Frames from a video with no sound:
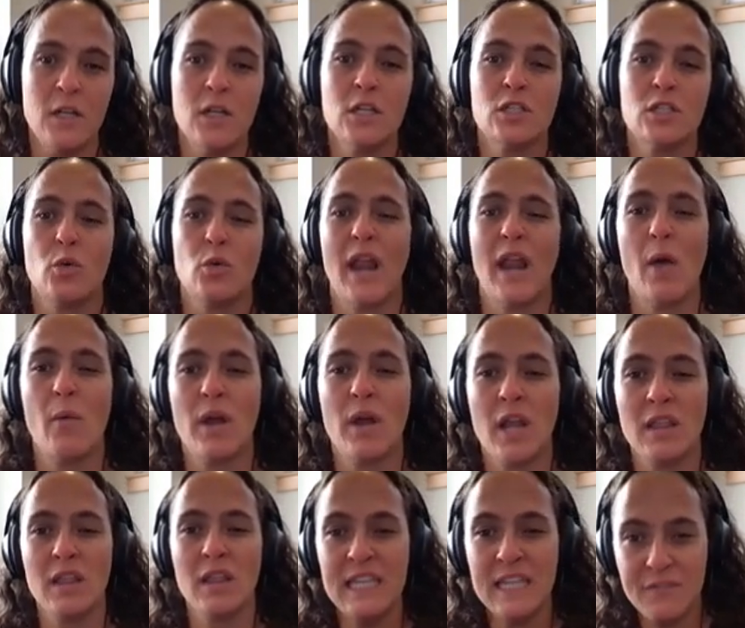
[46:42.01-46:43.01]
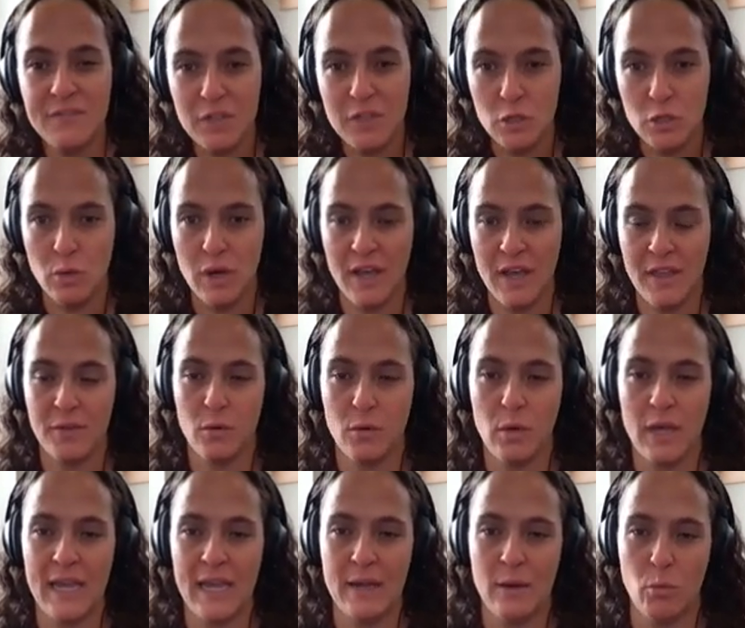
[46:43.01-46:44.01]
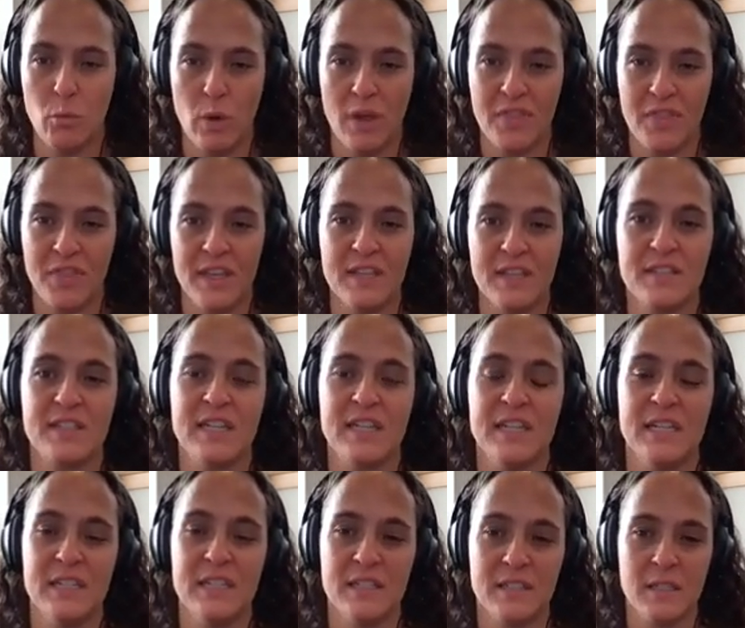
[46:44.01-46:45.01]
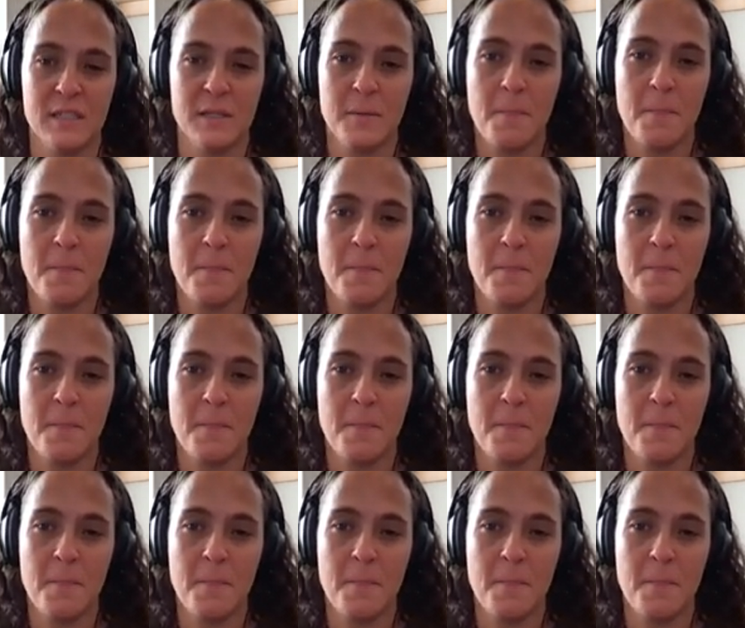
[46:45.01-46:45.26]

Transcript: So what I want to leave you with, with this is